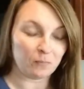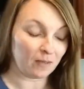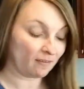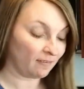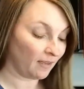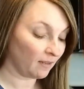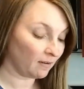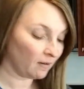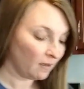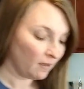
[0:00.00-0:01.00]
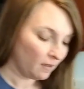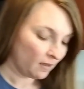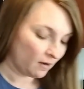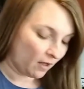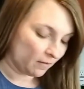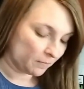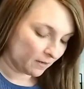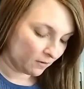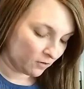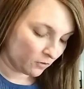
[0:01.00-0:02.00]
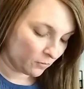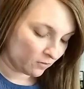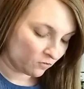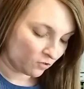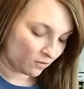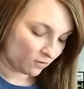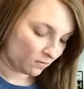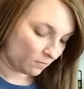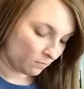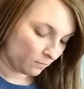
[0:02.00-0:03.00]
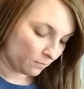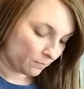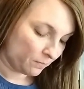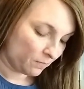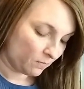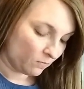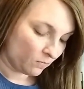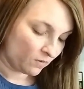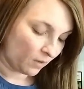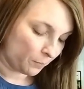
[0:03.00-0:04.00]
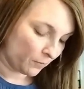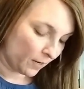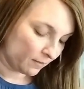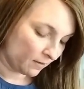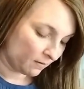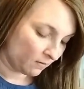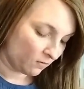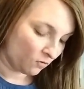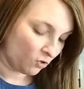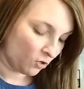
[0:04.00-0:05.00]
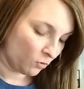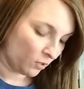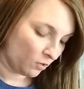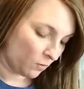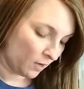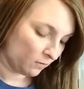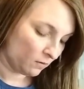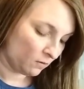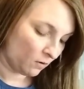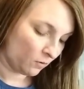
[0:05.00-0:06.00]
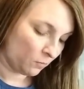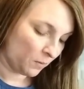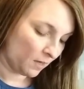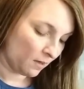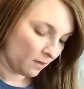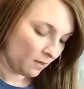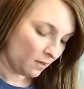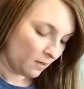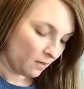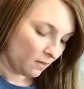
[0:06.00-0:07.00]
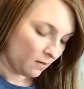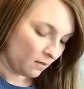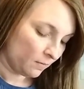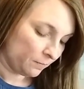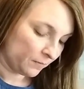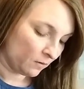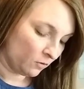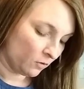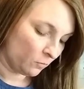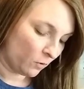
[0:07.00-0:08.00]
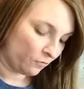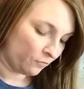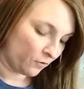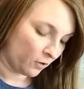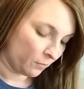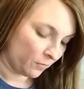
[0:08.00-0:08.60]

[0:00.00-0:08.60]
mixed in, and all I'm going to do is just separate this into 2. And you want the dough to be a little more firm